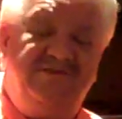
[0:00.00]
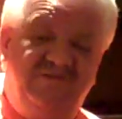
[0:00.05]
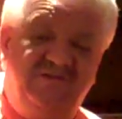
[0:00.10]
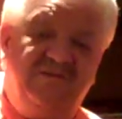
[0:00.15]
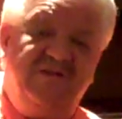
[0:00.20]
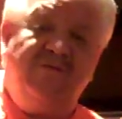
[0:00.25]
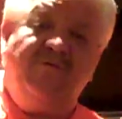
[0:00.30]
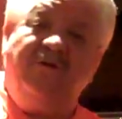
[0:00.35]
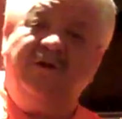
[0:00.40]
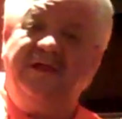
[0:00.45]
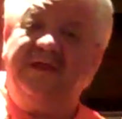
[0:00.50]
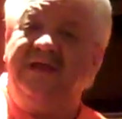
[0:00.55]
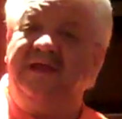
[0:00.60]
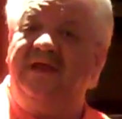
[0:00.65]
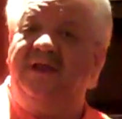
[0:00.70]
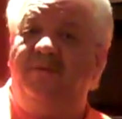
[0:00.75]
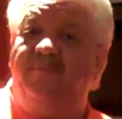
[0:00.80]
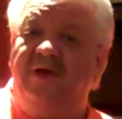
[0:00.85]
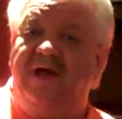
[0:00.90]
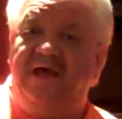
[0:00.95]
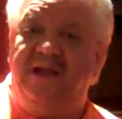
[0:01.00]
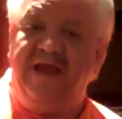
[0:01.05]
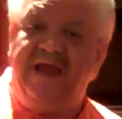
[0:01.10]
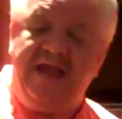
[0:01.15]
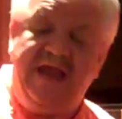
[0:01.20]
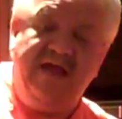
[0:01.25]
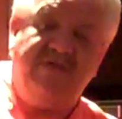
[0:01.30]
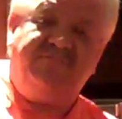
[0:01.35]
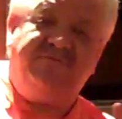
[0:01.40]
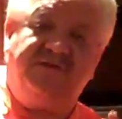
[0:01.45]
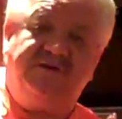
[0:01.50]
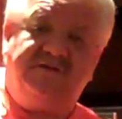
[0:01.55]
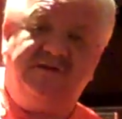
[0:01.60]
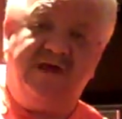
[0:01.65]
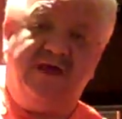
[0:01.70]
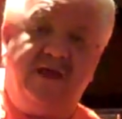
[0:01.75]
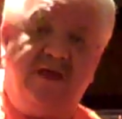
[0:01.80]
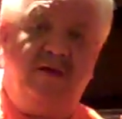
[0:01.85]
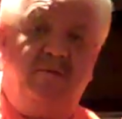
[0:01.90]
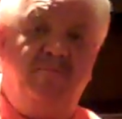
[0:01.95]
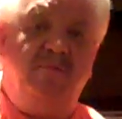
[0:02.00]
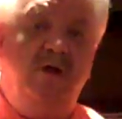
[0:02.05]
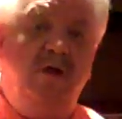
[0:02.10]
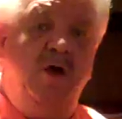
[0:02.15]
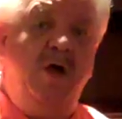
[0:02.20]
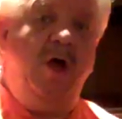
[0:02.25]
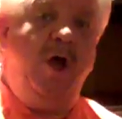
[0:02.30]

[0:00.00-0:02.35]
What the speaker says: generally in about half the time,